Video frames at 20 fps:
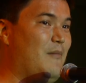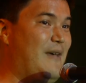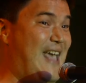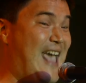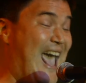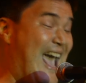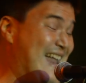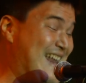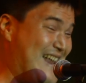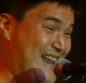
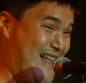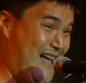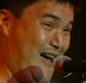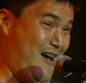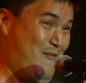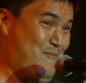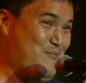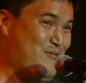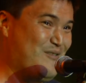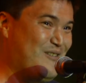ate it
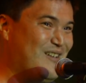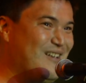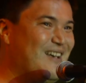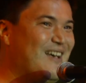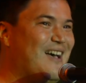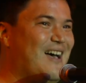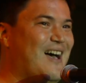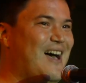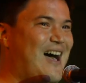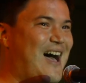up.
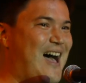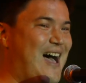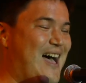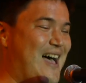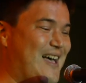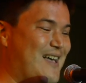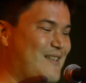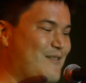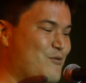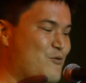
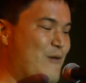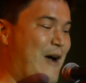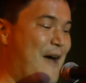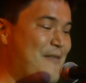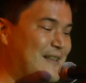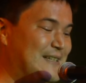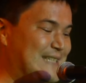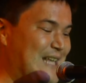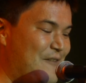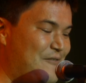Uh, throughout
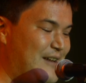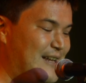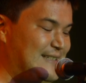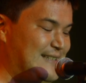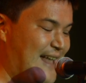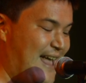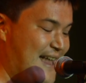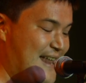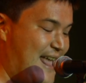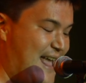the 70s
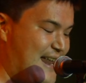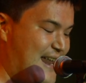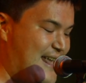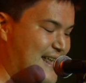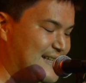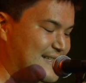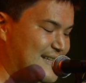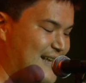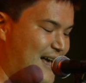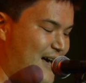and
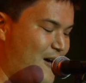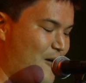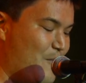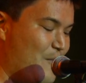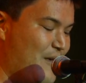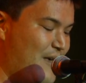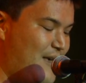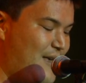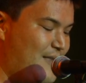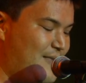80s, um,